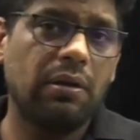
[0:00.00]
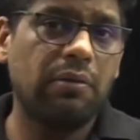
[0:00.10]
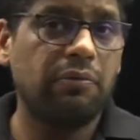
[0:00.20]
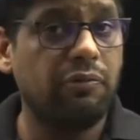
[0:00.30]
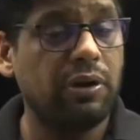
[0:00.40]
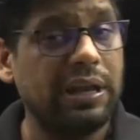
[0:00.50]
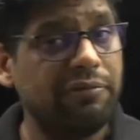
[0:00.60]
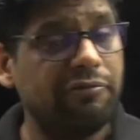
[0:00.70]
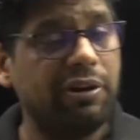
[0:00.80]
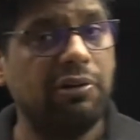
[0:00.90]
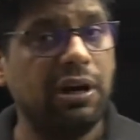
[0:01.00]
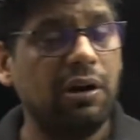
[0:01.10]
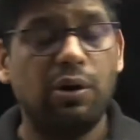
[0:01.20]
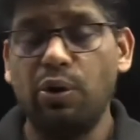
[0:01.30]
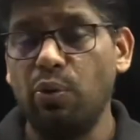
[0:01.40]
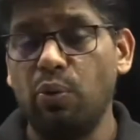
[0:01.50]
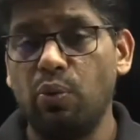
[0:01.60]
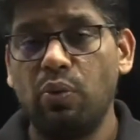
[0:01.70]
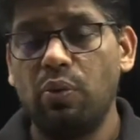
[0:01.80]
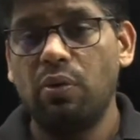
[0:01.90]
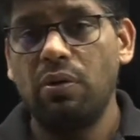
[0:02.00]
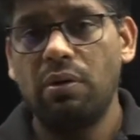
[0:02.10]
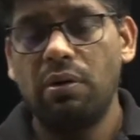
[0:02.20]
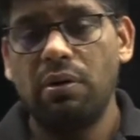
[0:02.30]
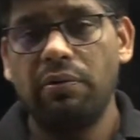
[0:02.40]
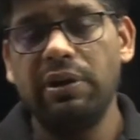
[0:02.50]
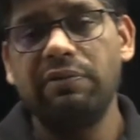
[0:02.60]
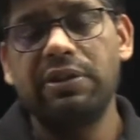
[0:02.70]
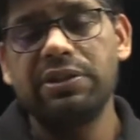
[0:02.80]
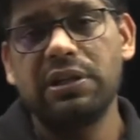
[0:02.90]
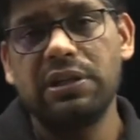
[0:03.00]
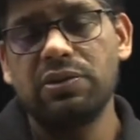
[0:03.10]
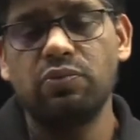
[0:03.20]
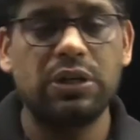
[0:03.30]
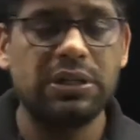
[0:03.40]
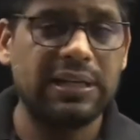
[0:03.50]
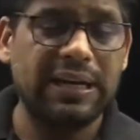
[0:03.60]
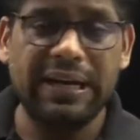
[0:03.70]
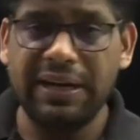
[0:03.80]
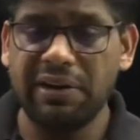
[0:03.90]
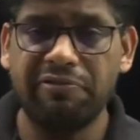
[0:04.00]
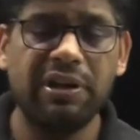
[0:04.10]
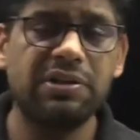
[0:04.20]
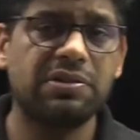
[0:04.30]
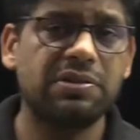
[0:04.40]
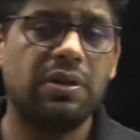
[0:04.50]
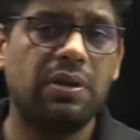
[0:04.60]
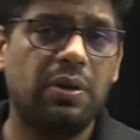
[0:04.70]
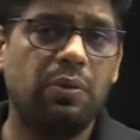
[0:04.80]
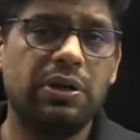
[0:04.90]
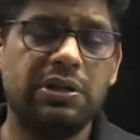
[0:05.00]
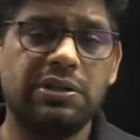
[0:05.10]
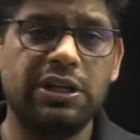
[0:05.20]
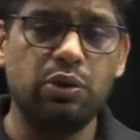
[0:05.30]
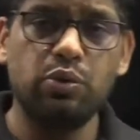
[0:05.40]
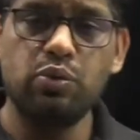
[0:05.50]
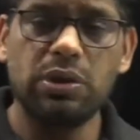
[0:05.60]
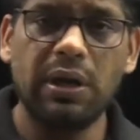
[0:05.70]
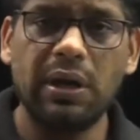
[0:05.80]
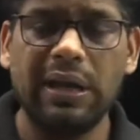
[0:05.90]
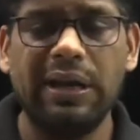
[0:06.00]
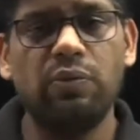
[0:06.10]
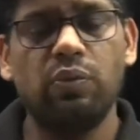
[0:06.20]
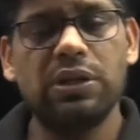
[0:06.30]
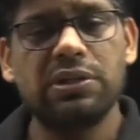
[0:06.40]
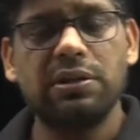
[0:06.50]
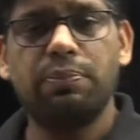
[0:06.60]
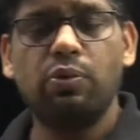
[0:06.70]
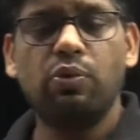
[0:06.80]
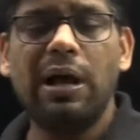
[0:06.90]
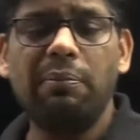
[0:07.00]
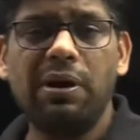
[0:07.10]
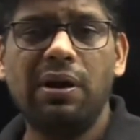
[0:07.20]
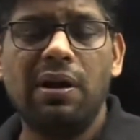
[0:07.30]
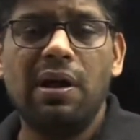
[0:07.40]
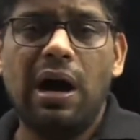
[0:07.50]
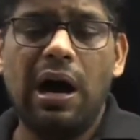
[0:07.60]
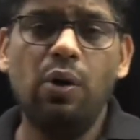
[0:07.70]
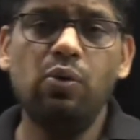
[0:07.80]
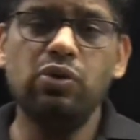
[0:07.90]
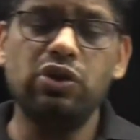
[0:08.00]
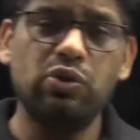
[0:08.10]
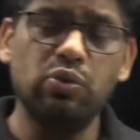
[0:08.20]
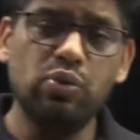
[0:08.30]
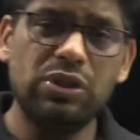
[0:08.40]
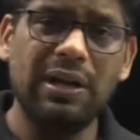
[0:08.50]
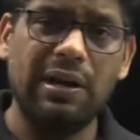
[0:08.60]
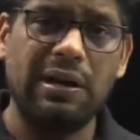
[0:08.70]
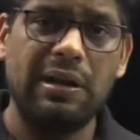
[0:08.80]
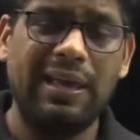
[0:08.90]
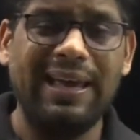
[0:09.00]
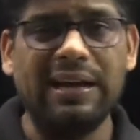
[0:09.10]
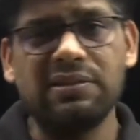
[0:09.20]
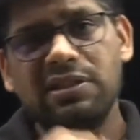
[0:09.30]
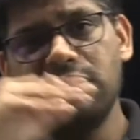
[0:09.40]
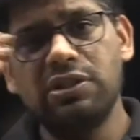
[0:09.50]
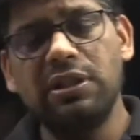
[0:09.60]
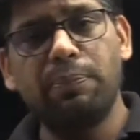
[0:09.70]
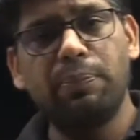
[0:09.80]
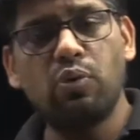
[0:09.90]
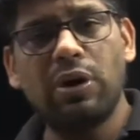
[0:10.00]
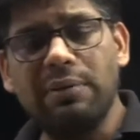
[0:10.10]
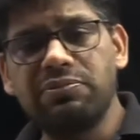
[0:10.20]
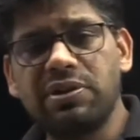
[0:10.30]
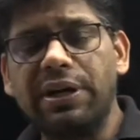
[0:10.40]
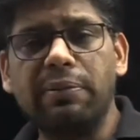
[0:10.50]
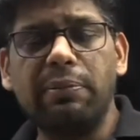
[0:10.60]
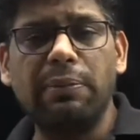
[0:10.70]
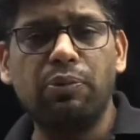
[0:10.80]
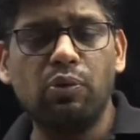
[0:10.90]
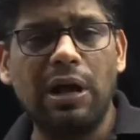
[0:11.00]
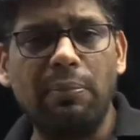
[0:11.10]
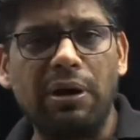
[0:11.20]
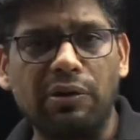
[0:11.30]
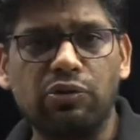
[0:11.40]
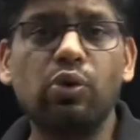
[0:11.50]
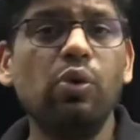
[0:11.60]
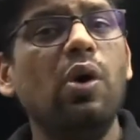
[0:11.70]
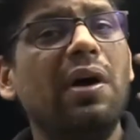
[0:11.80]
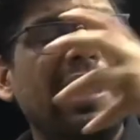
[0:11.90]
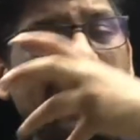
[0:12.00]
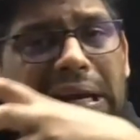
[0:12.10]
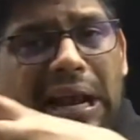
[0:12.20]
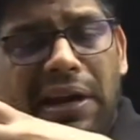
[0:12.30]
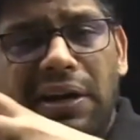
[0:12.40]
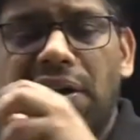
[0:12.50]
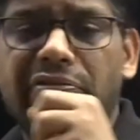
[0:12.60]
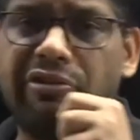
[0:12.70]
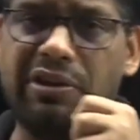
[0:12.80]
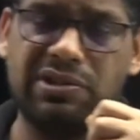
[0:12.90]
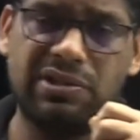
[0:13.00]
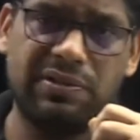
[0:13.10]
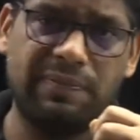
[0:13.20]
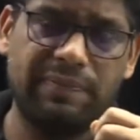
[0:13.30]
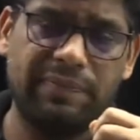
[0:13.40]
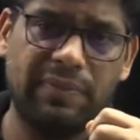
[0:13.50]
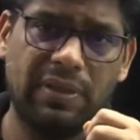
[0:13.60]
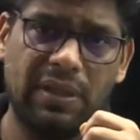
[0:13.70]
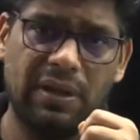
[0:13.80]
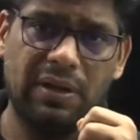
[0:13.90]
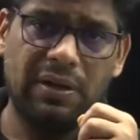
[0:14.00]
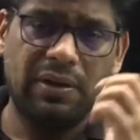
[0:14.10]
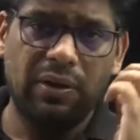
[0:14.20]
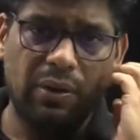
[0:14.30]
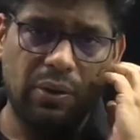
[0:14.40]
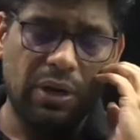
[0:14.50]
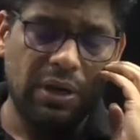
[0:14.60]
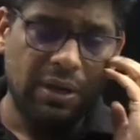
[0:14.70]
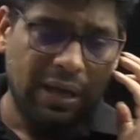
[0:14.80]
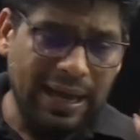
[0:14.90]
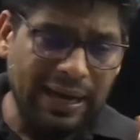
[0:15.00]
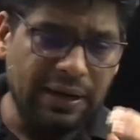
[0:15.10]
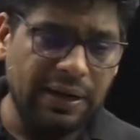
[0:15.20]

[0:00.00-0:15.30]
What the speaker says: for everyone? No. We have discussed what is an interface, what is a user and what is a programmer, how user access the programs written by programmer through an interface. Okay. And